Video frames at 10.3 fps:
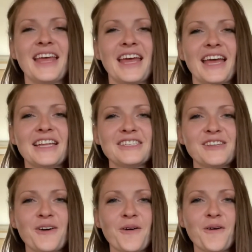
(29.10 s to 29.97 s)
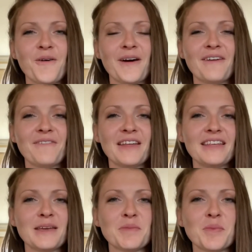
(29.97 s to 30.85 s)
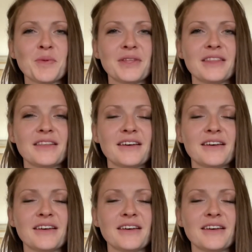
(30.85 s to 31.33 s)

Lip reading: And so I finally came up with